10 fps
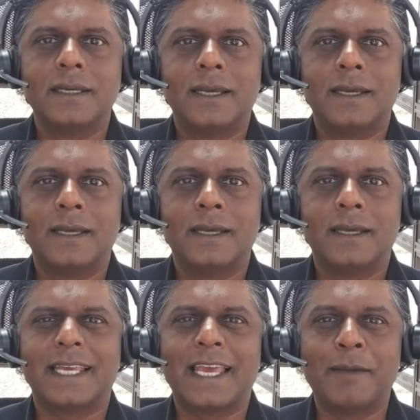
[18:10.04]

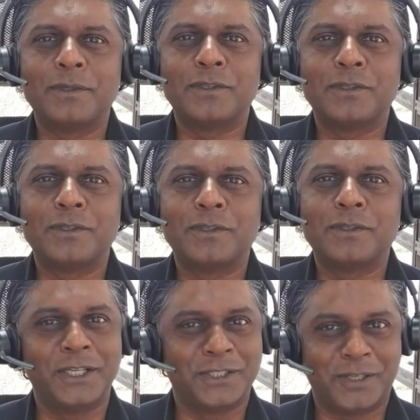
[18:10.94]
let's say, habit of being
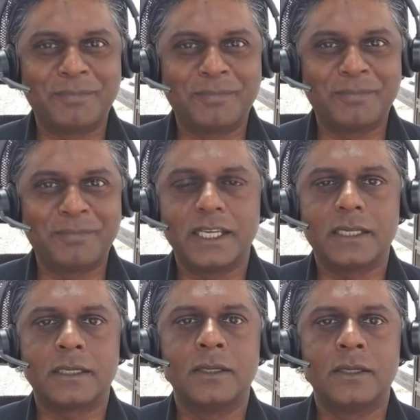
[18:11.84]
early adopters of
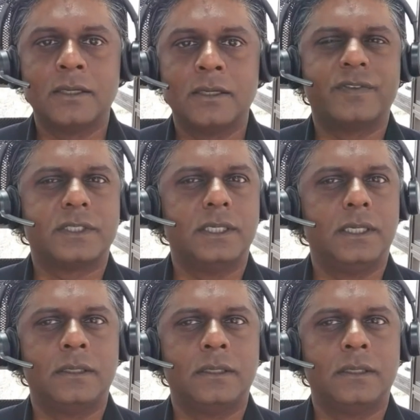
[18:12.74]
tech. We've
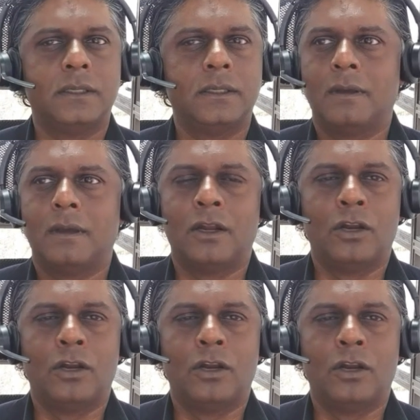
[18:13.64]
seen a
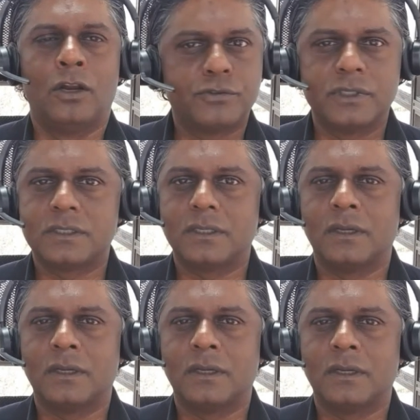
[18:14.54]
lot of interest, a
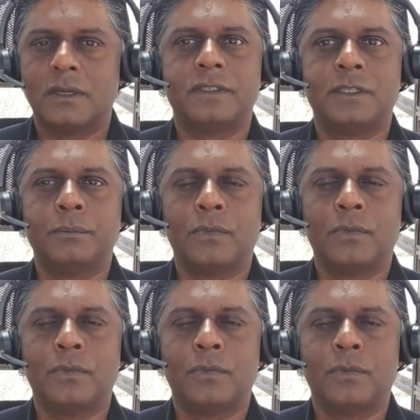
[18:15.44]
lot of
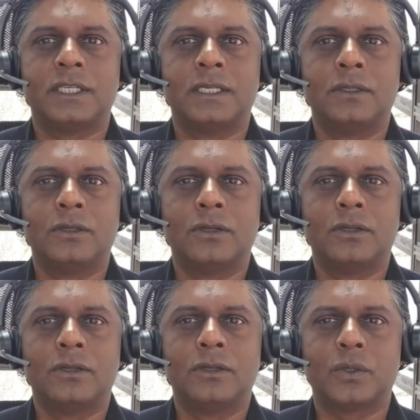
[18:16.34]
demand in
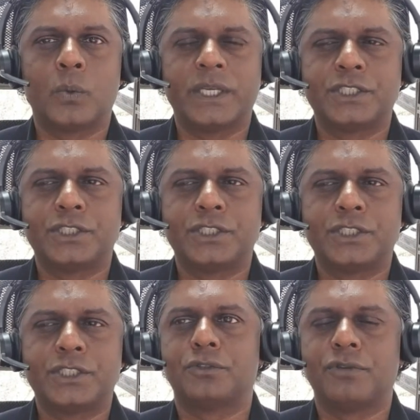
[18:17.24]
knowledge and questions
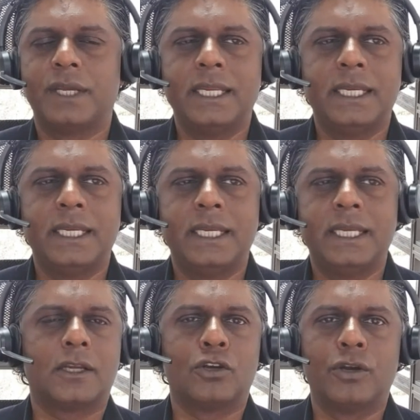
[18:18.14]
and trainings that
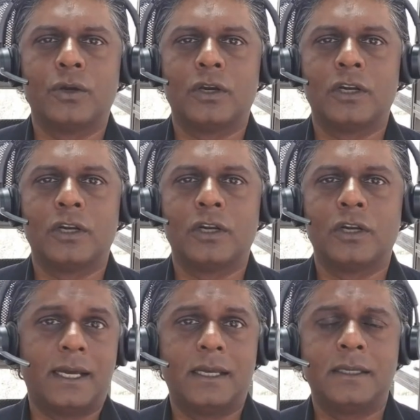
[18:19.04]
are going on about
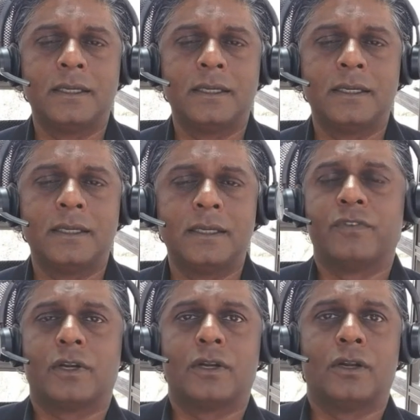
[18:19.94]
AI. We've
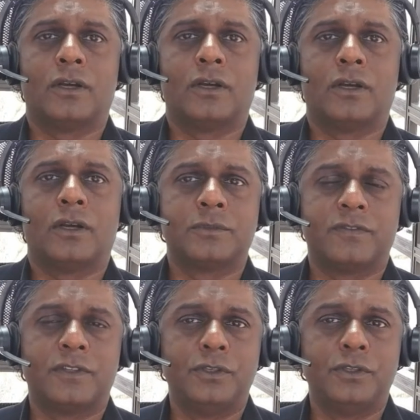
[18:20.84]
got a lot in terms
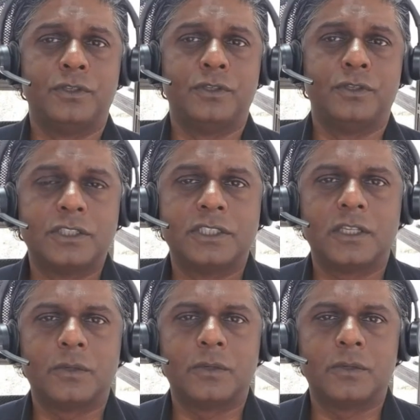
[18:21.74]
of the new technology
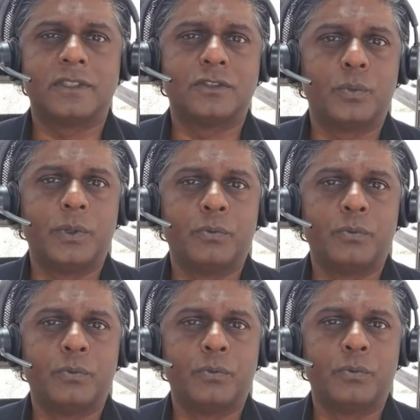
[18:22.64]
that we have. And so we
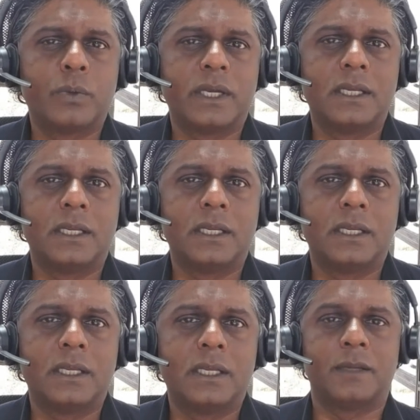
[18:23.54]
really want to quickly
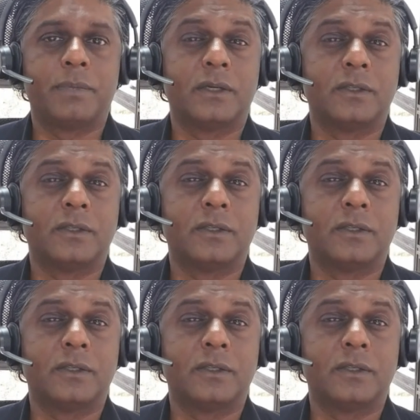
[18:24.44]
grasp that, because